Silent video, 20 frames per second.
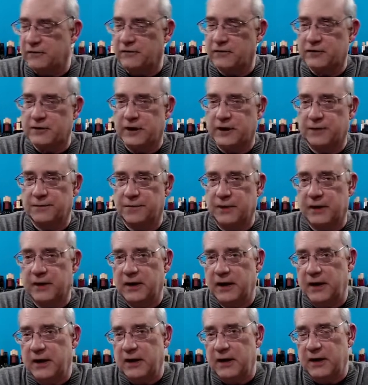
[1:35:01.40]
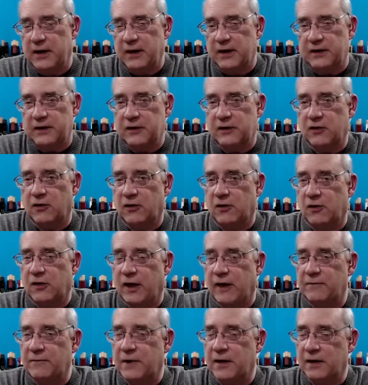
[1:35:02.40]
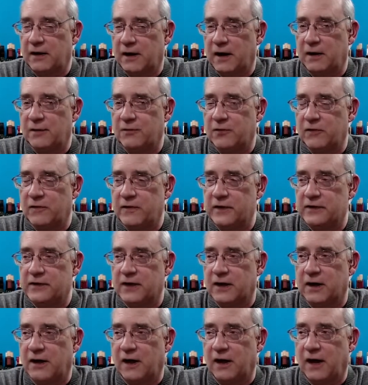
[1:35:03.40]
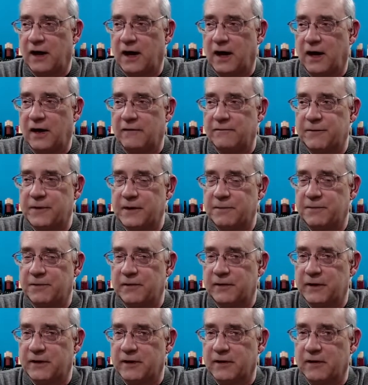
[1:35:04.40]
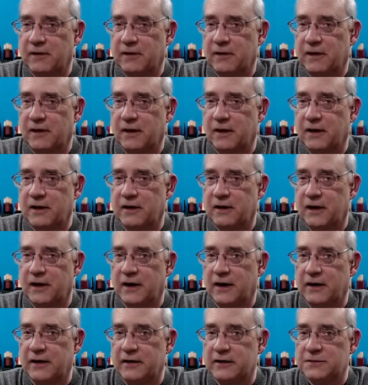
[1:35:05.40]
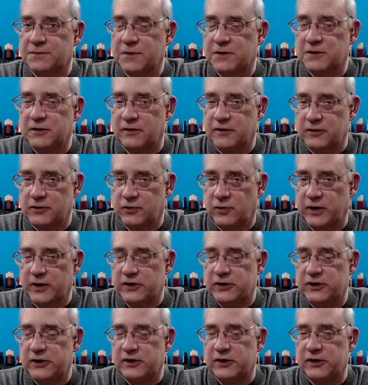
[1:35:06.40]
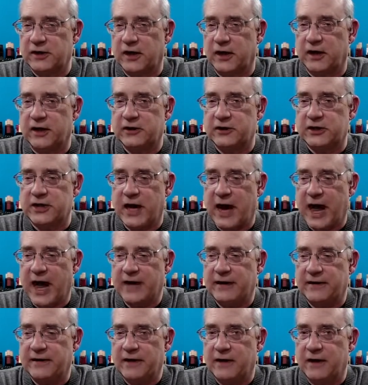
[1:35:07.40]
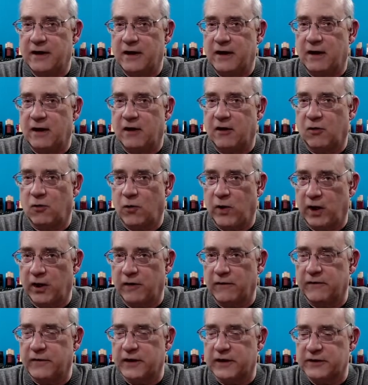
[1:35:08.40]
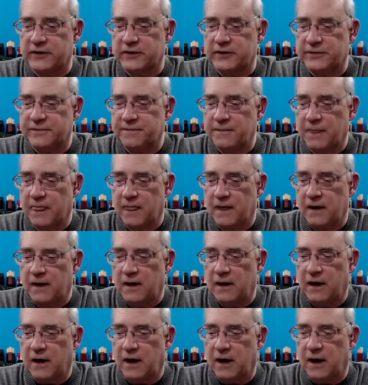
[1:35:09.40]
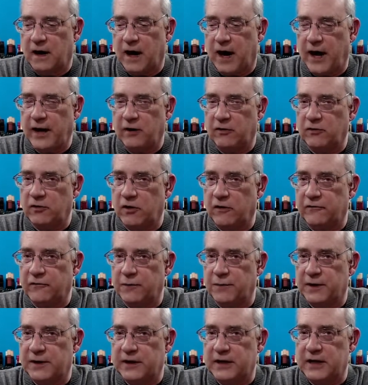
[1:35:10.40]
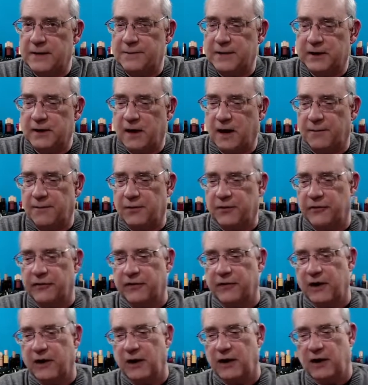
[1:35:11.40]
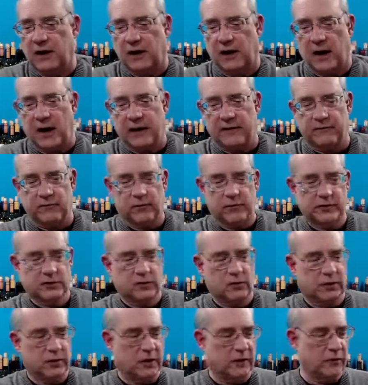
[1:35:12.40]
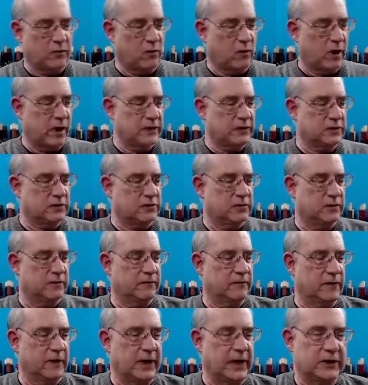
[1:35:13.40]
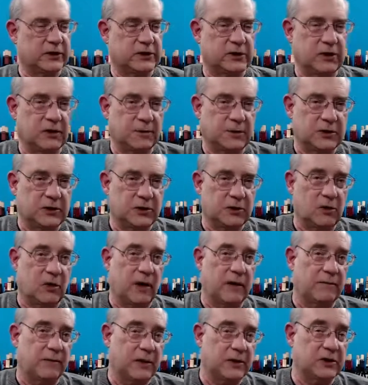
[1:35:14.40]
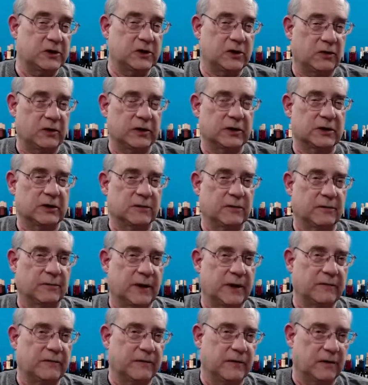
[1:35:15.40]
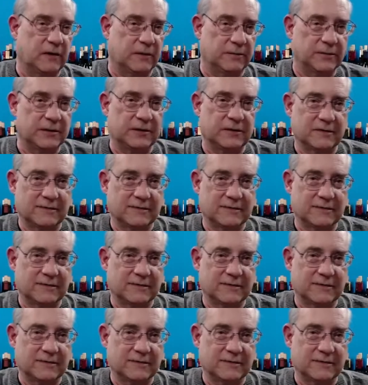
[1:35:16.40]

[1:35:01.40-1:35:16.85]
a second, but you know, I've made a lot of movies, and a lot of people here on, especially on the Twitch chat, are aware of this. I don't know if you've been keeping up with a lot of what's going on the Winestream for the last year, but you know, I've been showing some of my films.